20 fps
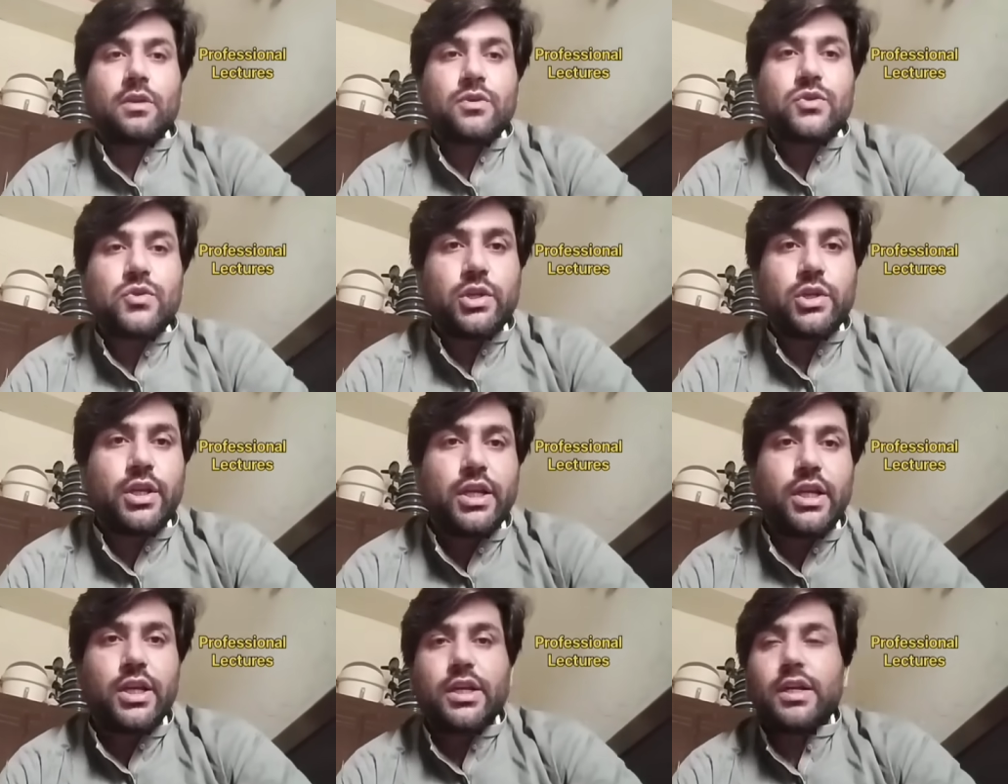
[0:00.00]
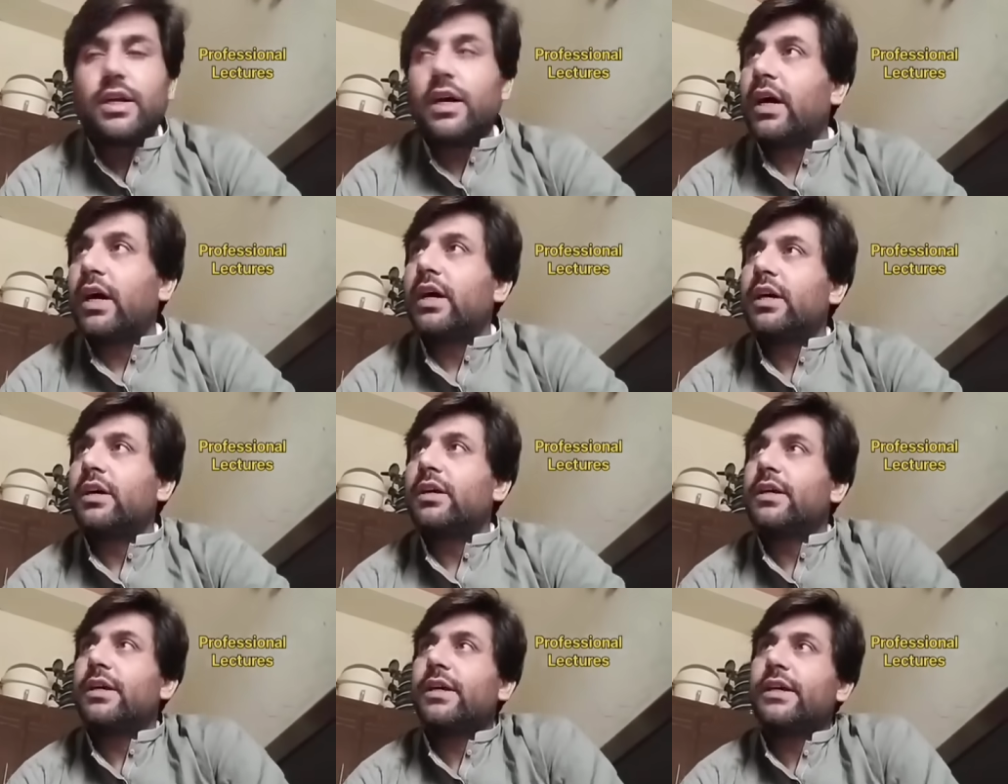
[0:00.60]
So here
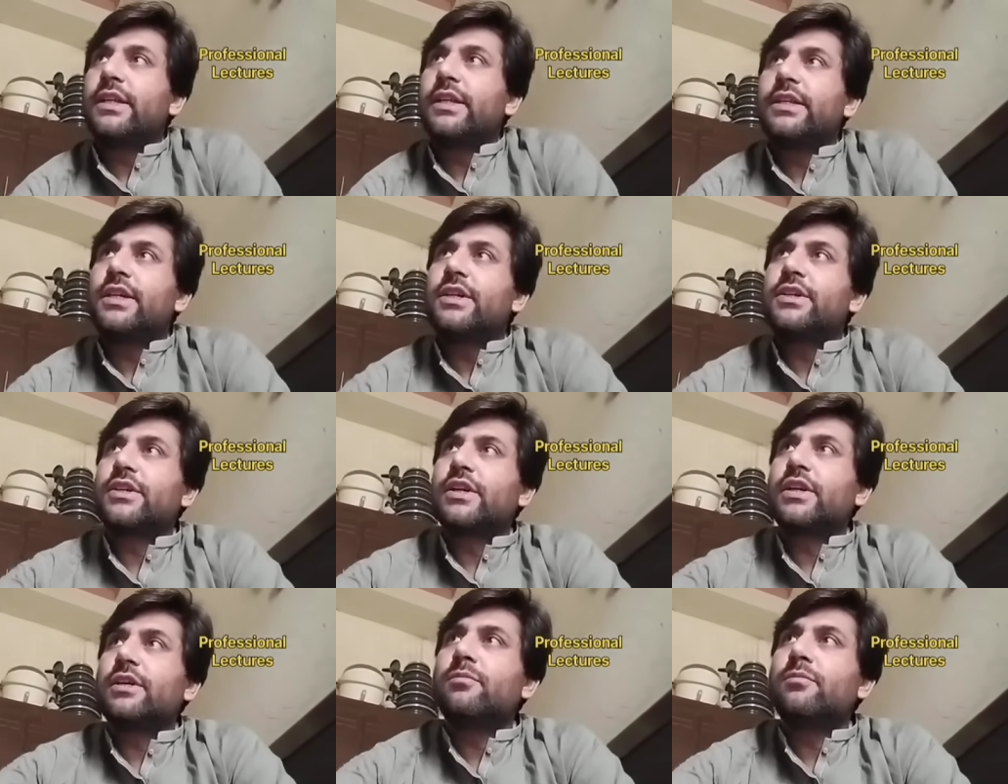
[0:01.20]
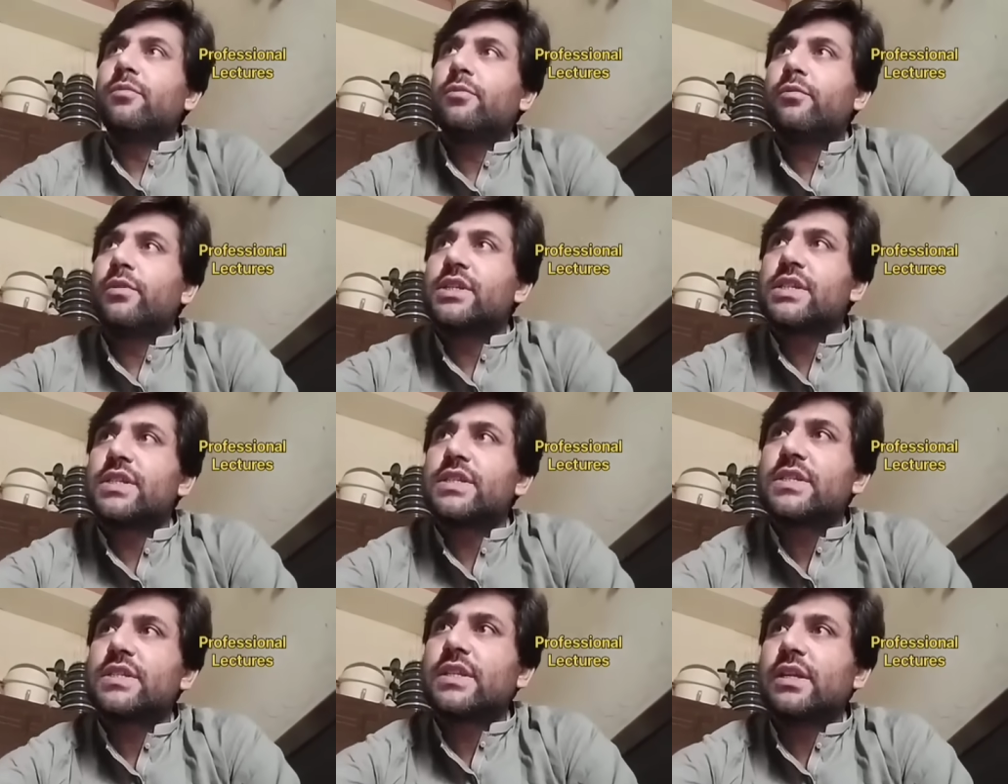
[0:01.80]
another term which
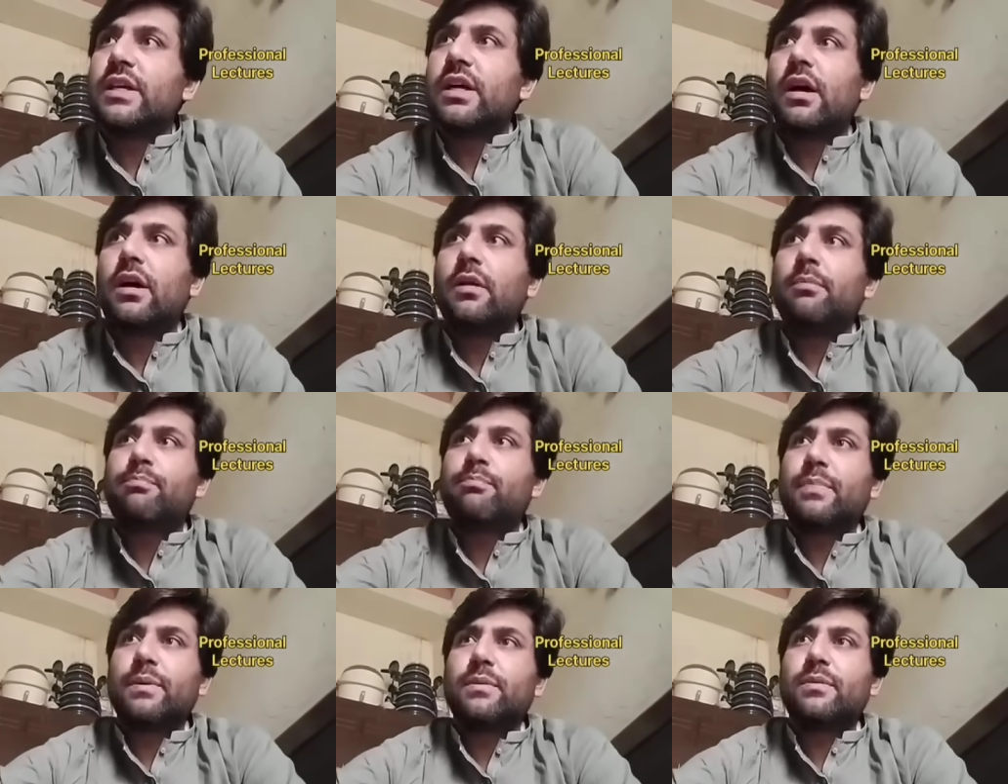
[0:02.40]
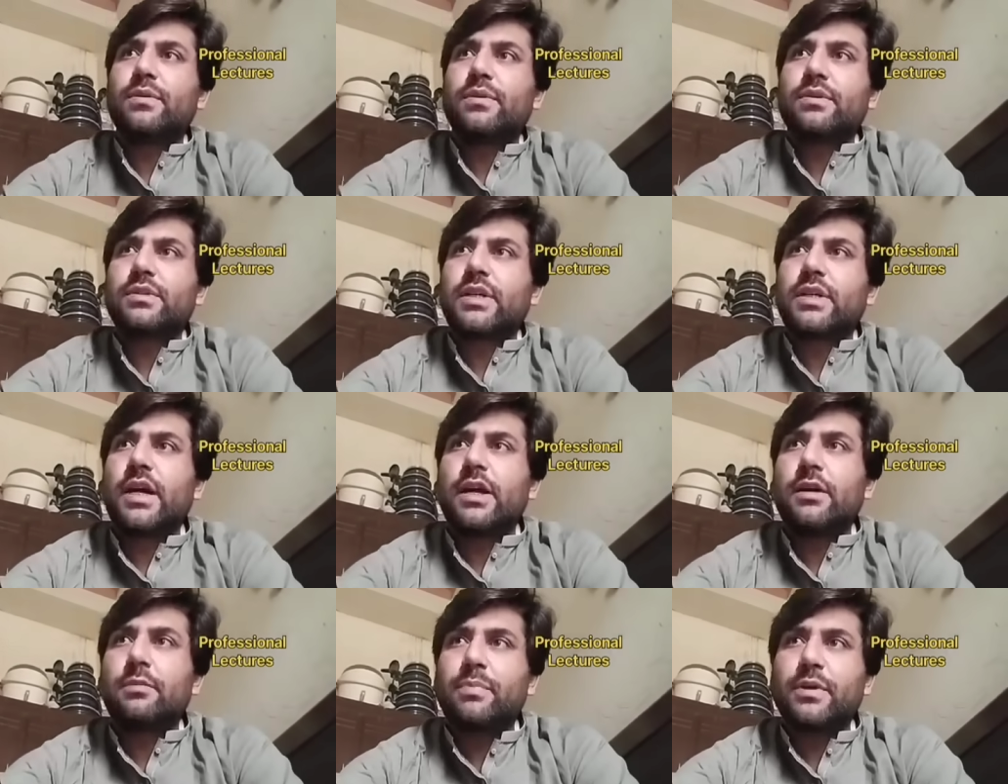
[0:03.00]
is called
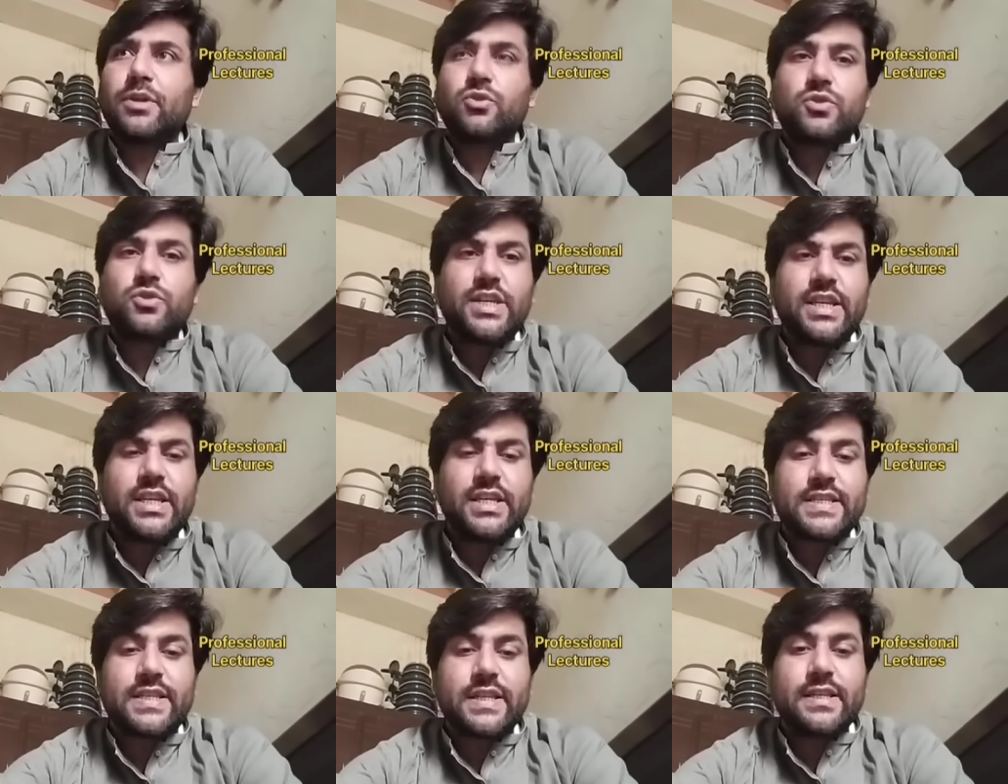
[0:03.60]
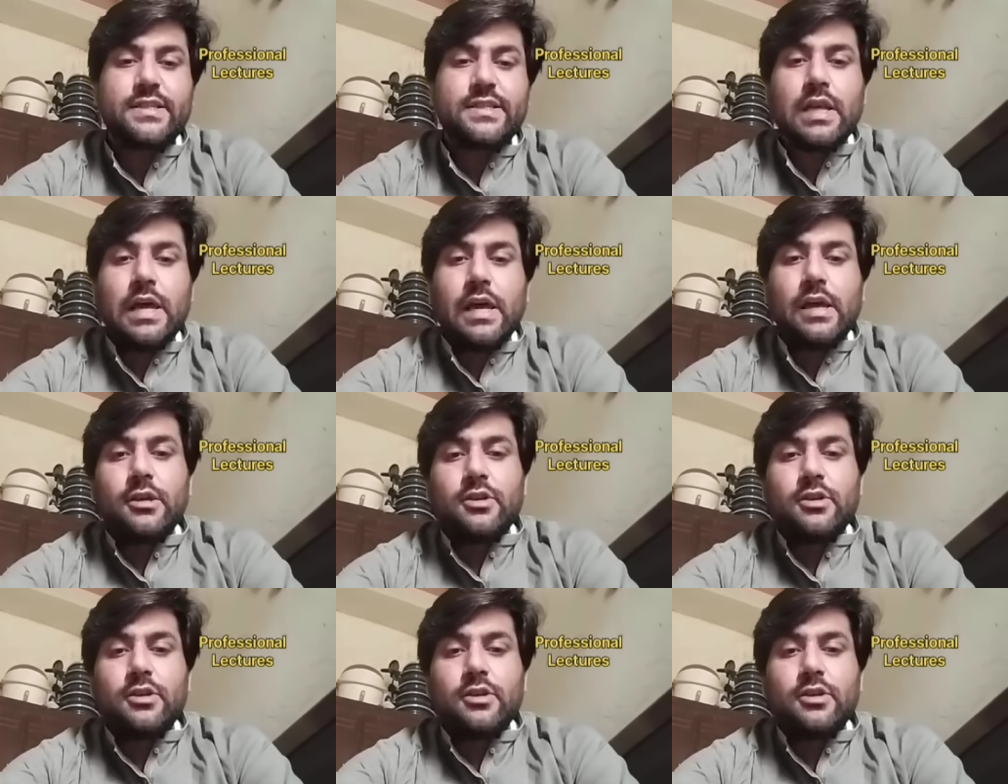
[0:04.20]
pathogenesis.